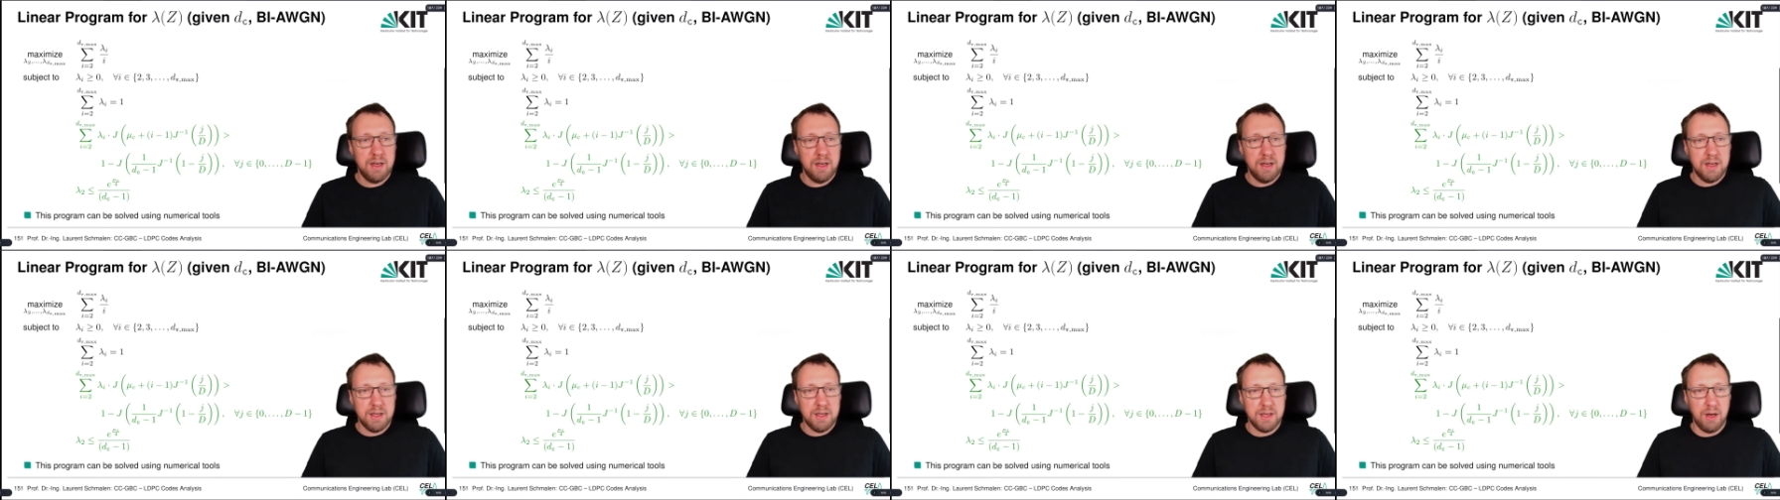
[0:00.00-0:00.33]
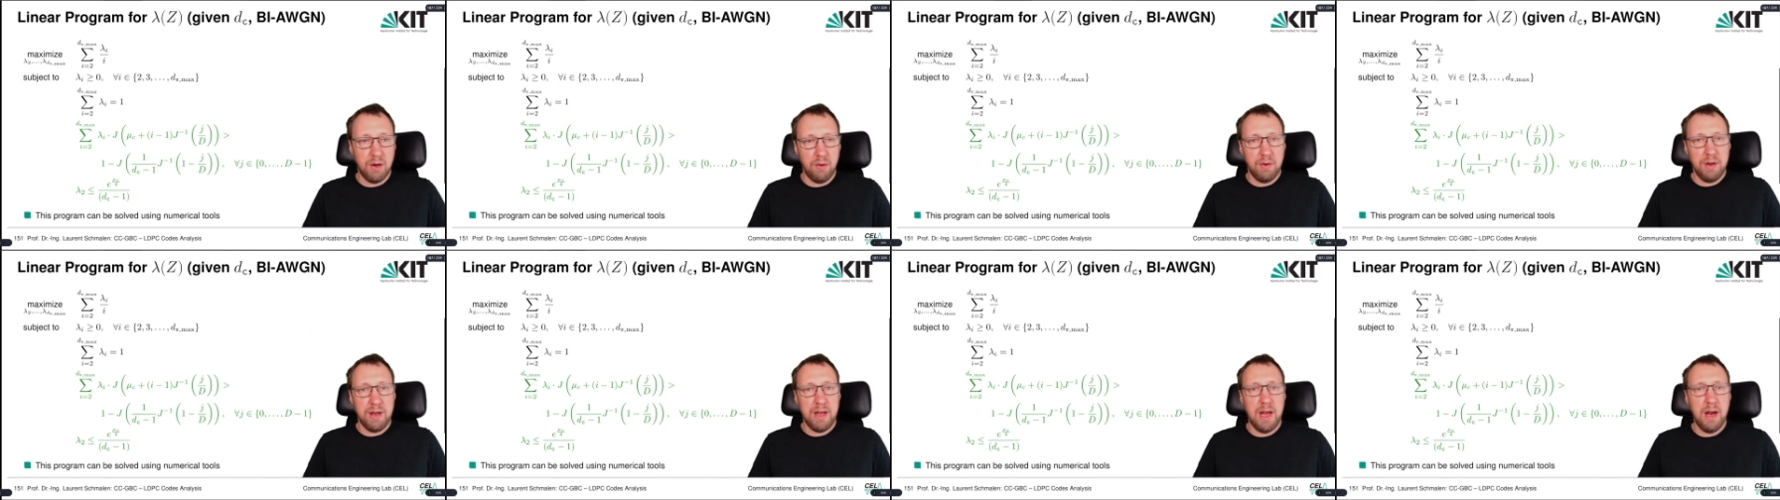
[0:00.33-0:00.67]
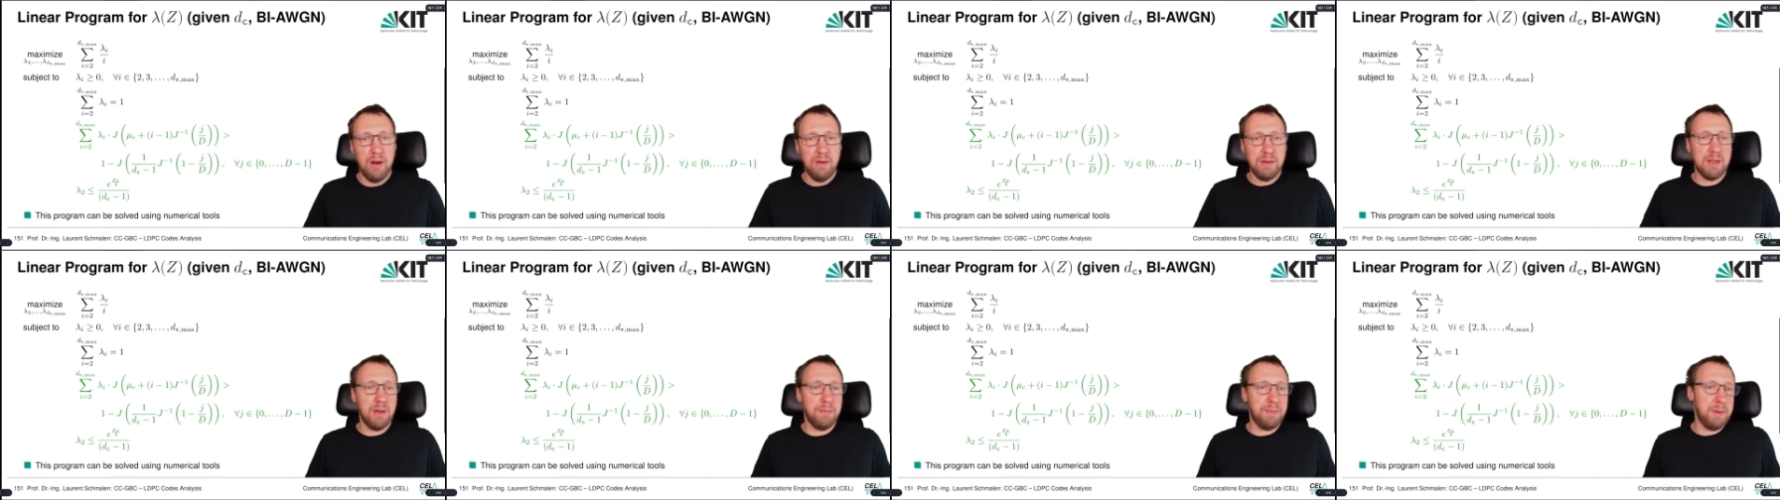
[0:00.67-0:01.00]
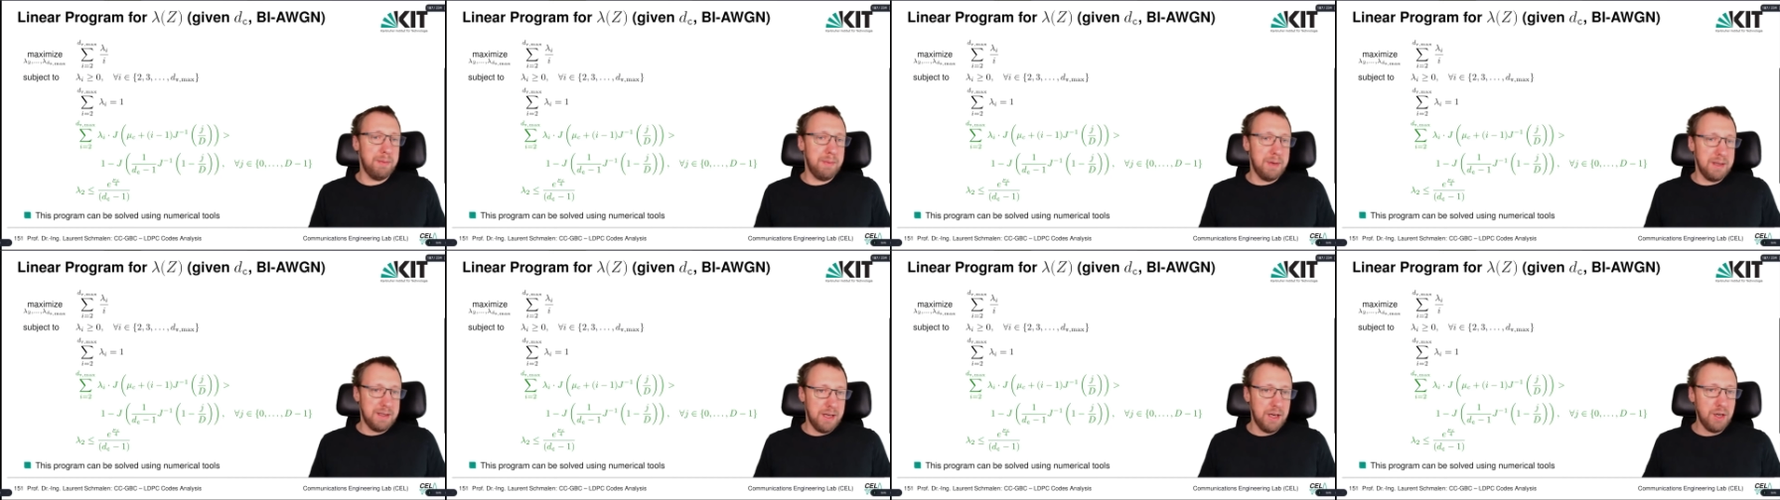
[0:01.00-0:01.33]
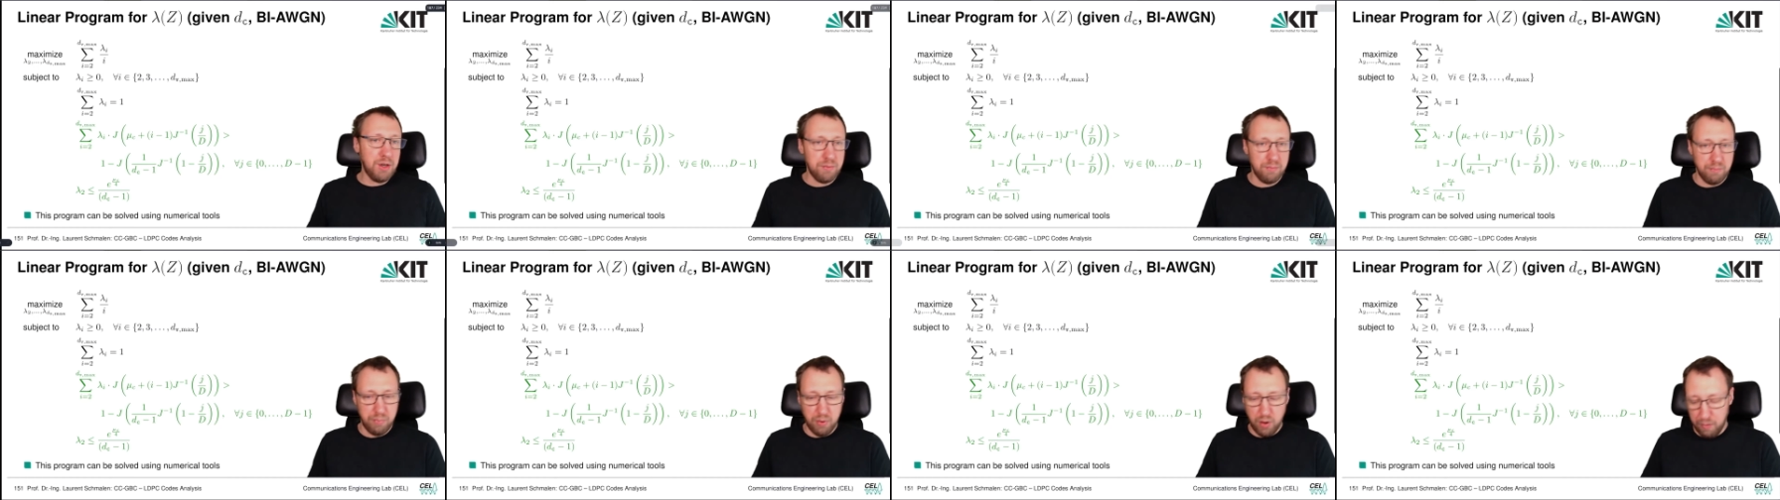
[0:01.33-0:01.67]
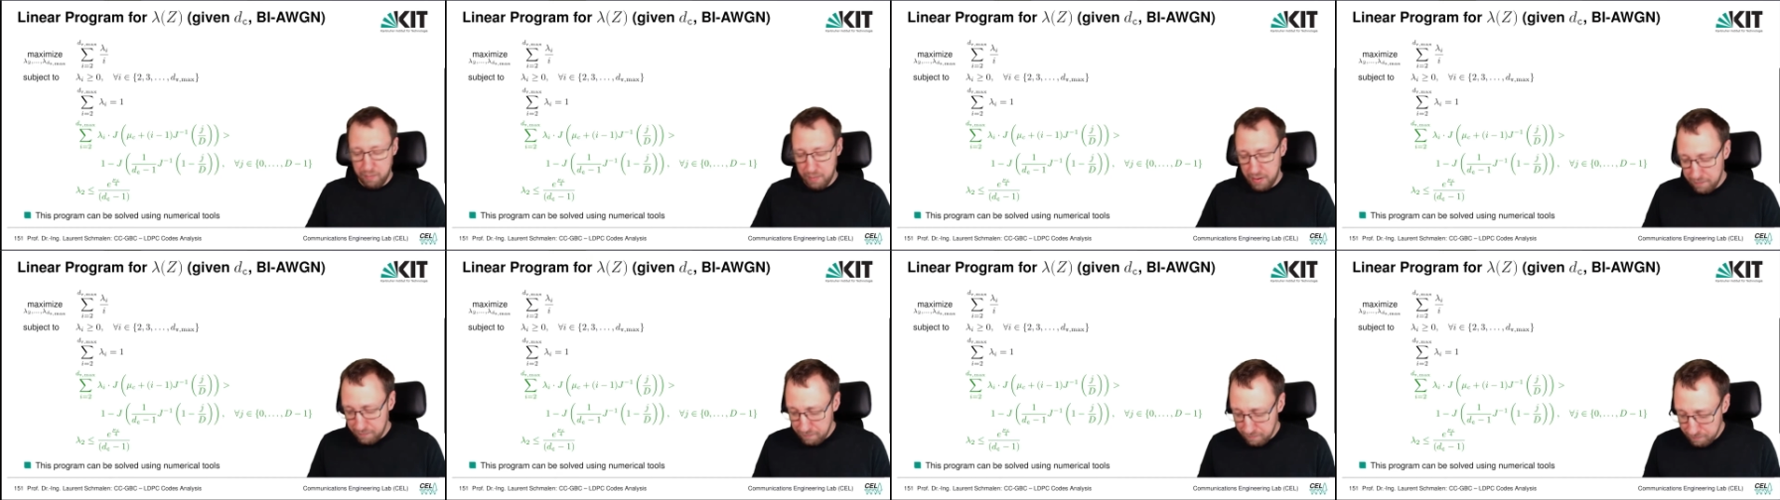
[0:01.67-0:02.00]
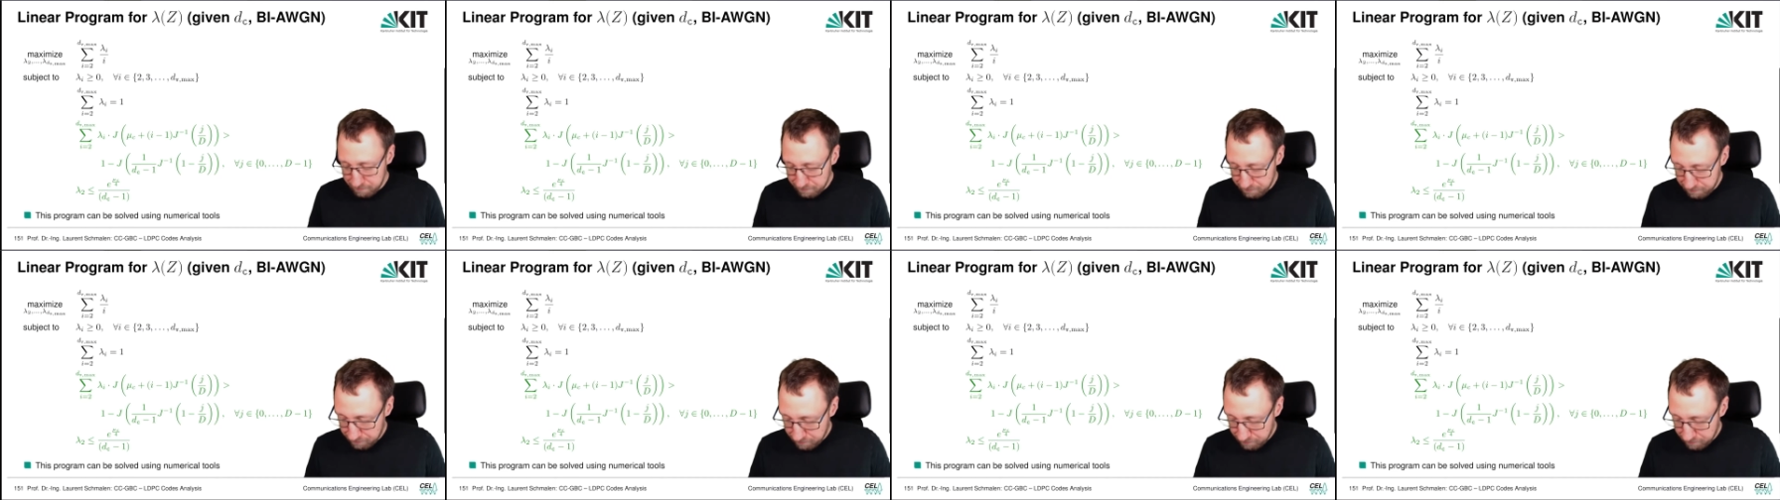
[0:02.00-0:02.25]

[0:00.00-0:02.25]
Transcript: So here is the optimization problem.